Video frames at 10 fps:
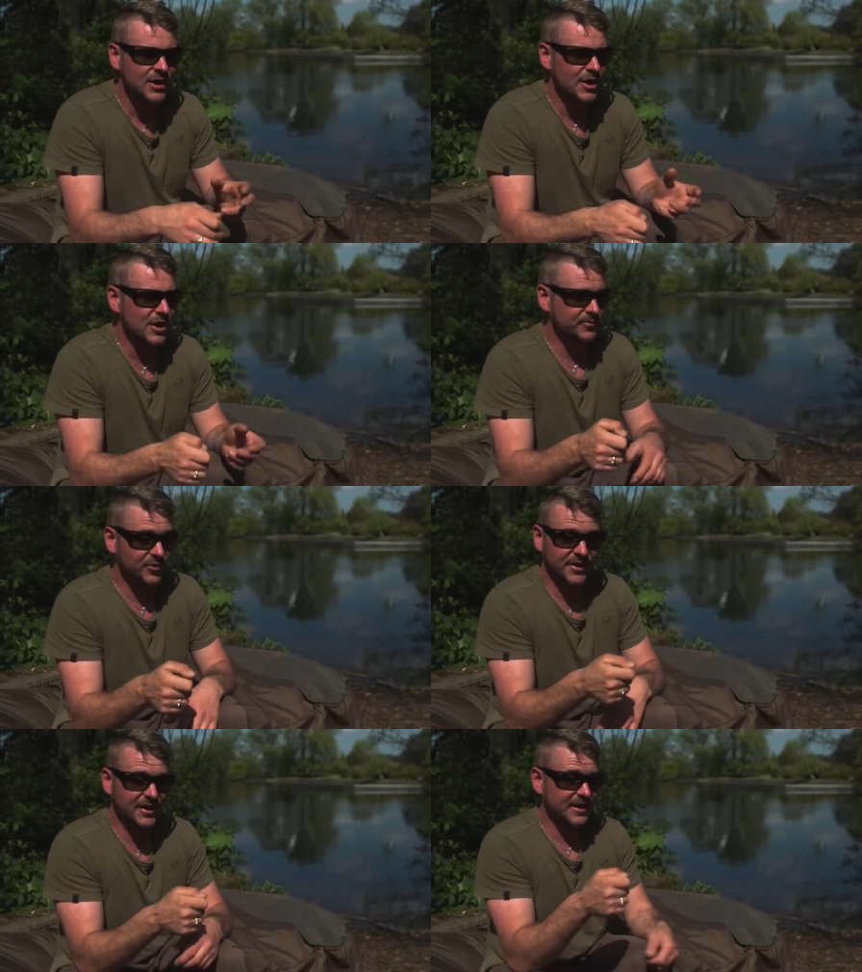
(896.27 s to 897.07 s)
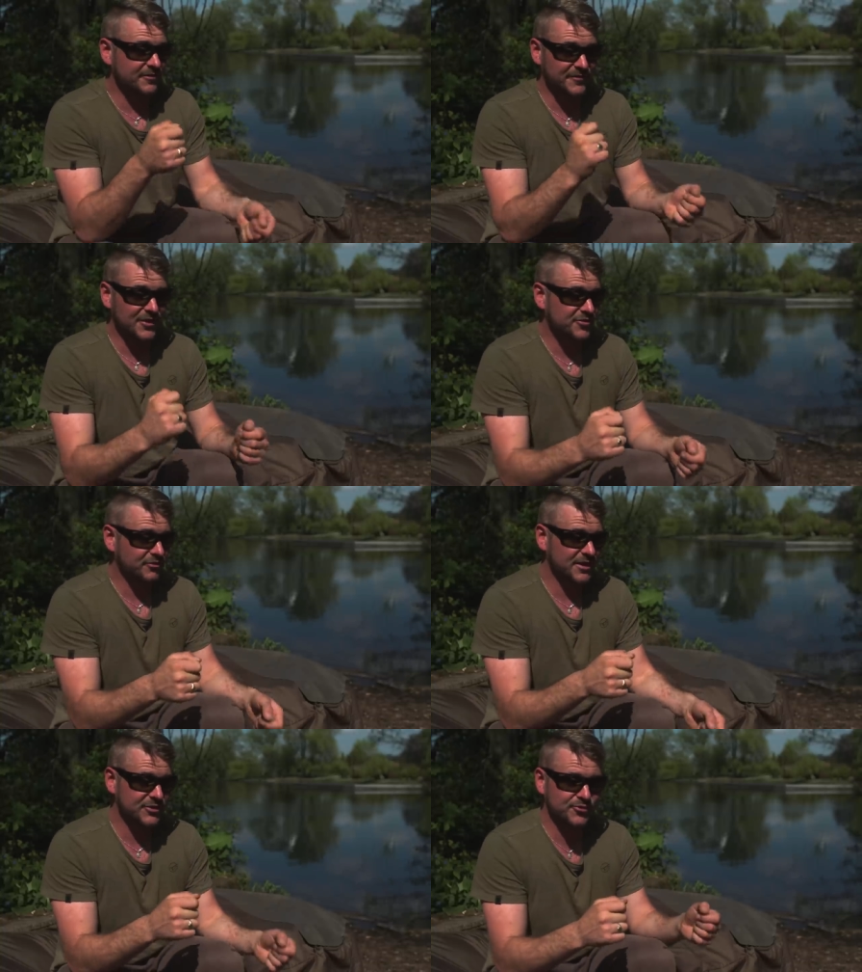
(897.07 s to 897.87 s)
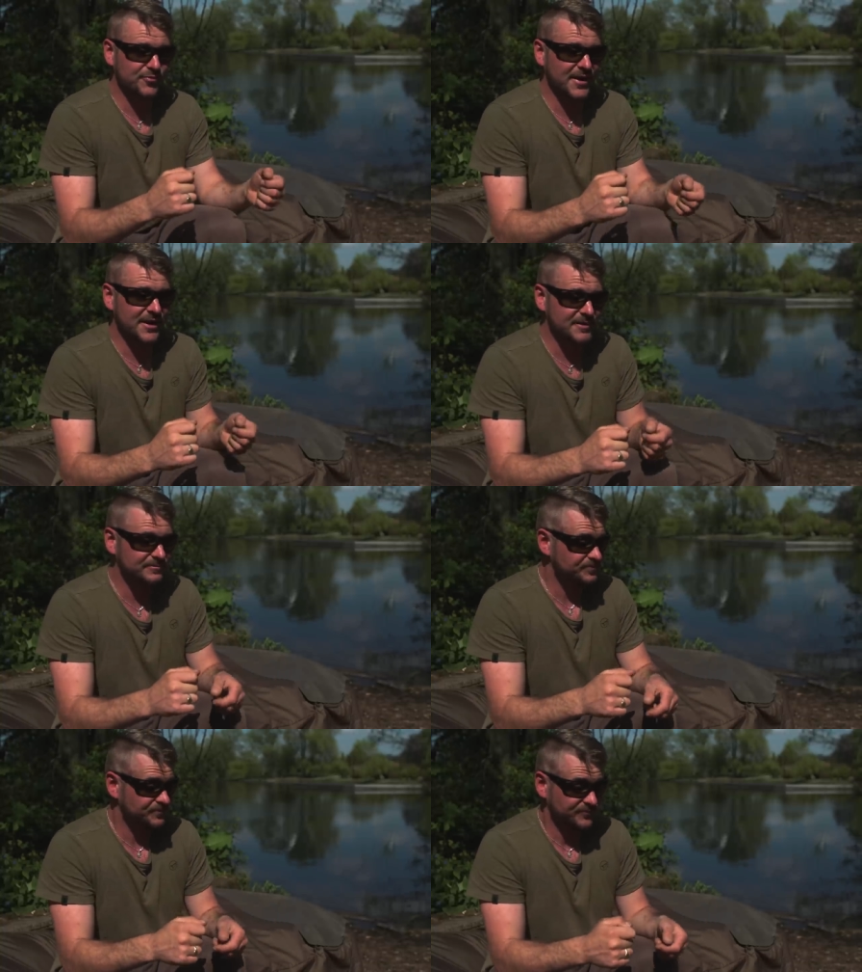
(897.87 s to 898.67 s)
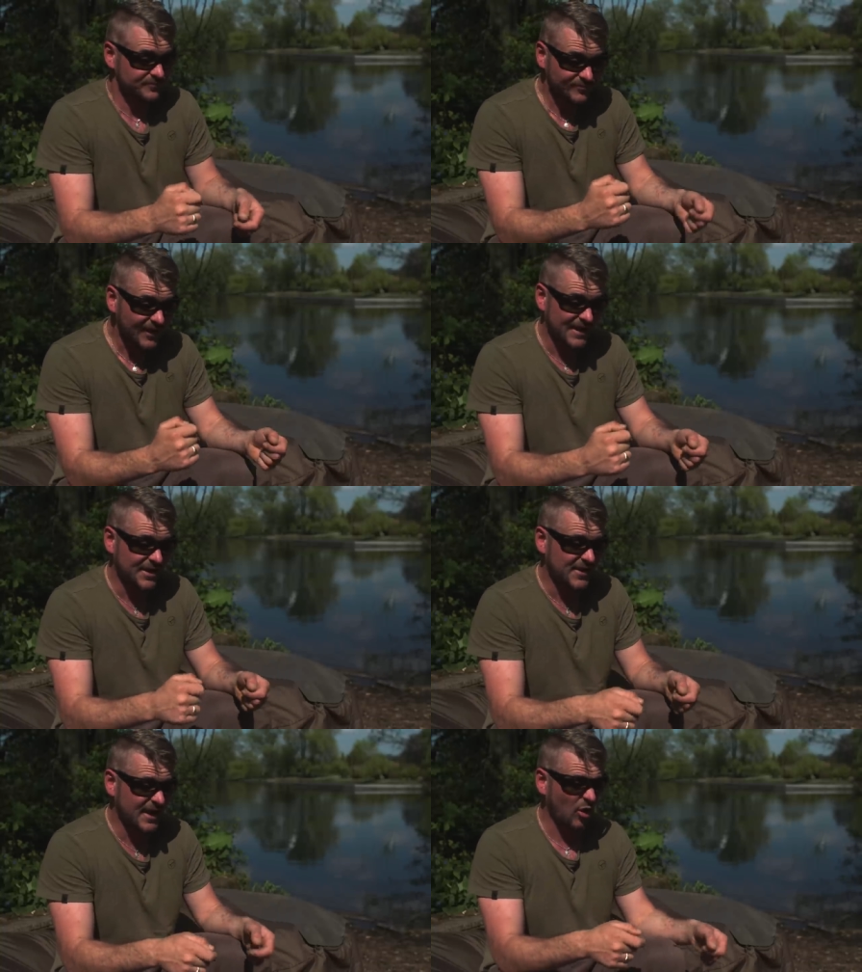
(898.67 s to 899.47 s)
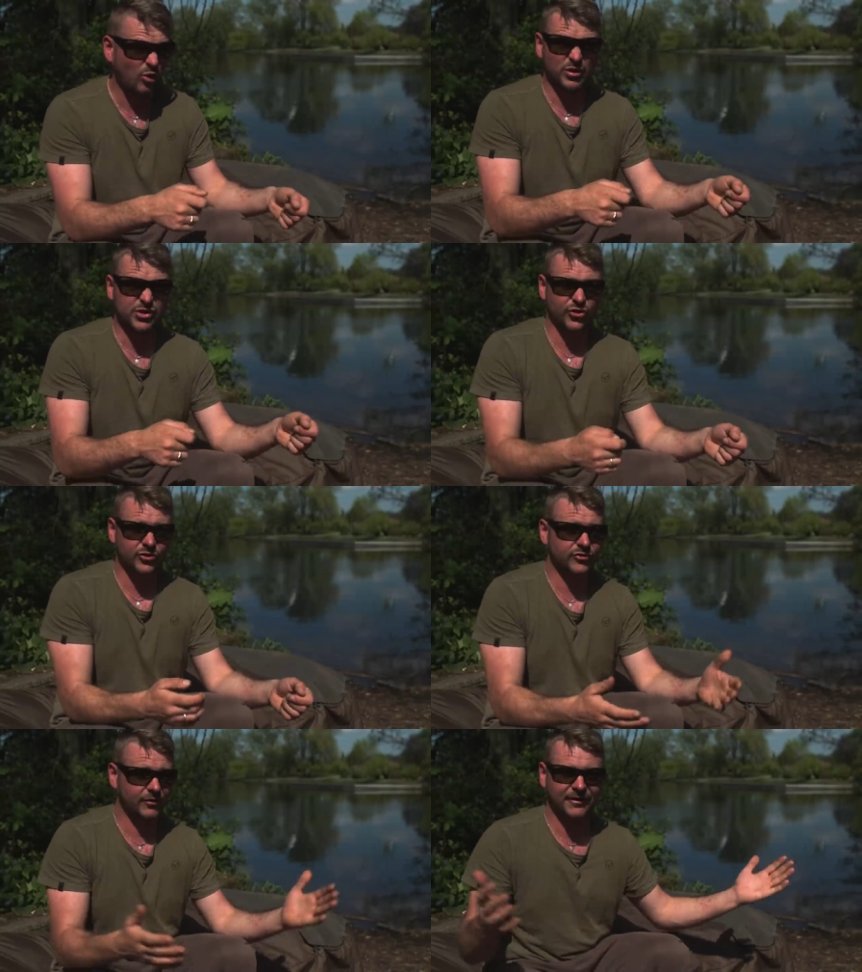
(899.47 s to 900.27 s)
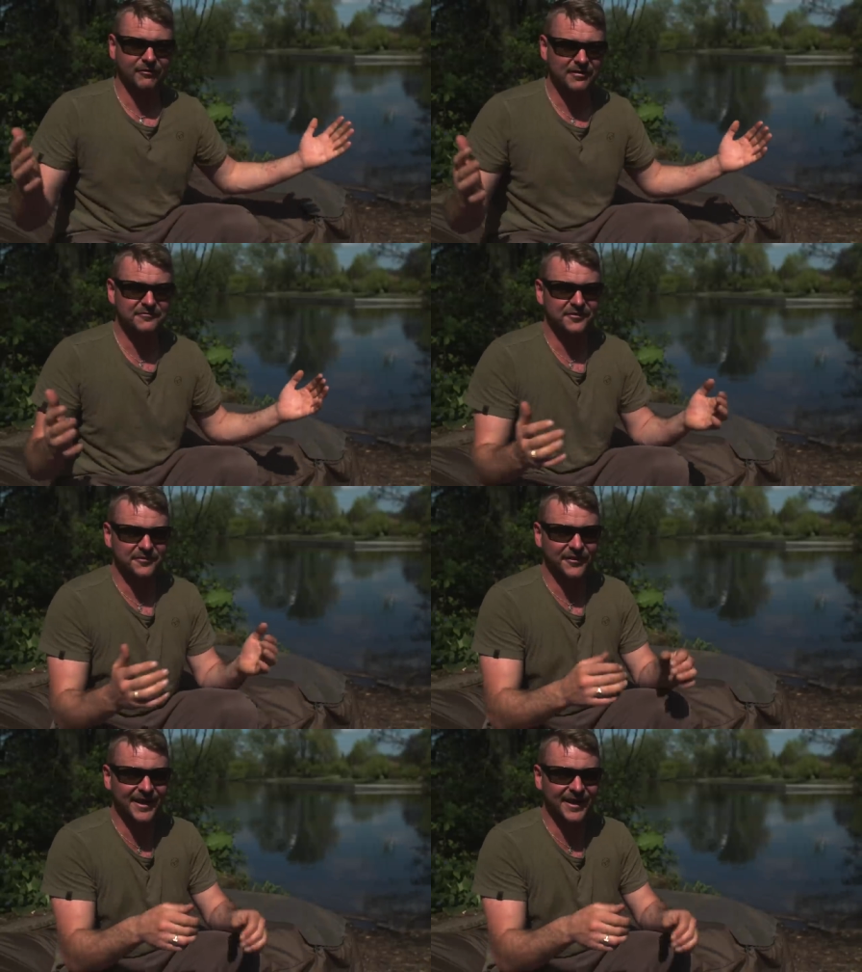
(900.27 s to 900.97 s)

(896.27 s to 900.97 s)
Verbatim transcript: Um, but yeah, and eventually it just went in in the net, only just like the length of the